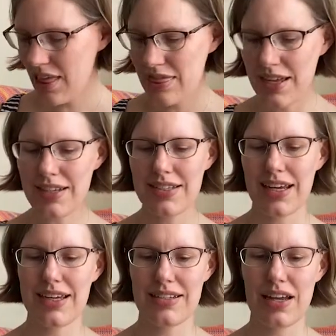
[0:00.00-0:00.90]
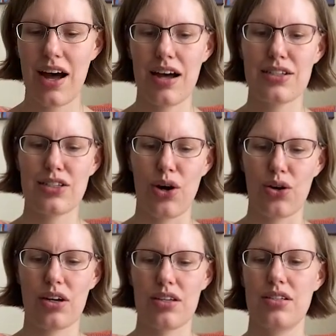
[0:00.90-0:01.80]
this is her
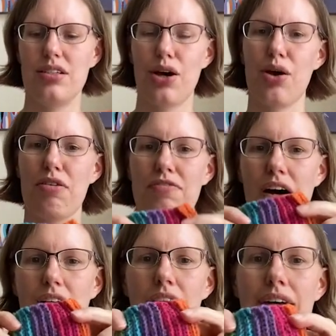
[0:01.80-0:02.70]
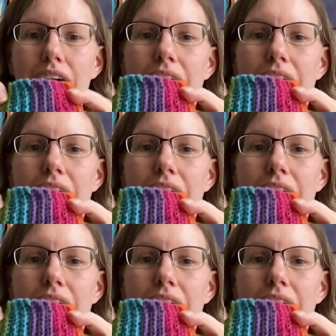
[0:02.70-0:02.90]
sock so far,